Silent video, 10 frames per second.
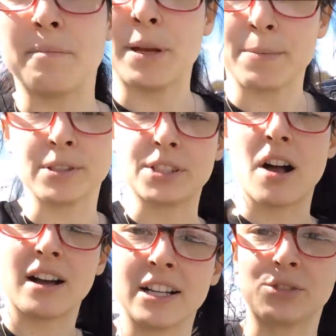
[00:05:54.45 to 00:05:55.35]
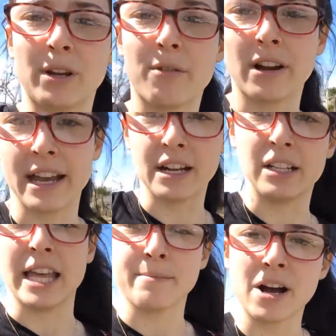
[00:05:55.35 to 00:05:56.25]
time people saw us we were in
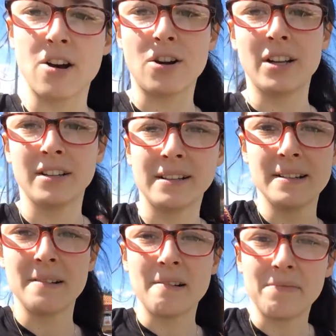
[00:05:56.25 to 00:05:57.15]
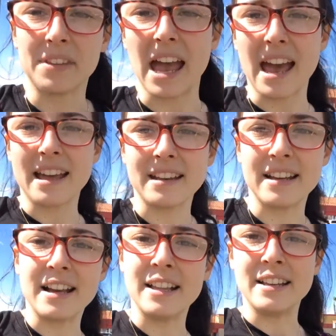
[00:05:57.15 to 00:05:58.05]
a limo
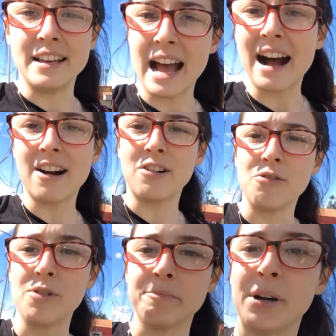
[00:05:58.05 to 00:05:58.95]
and uh, now we're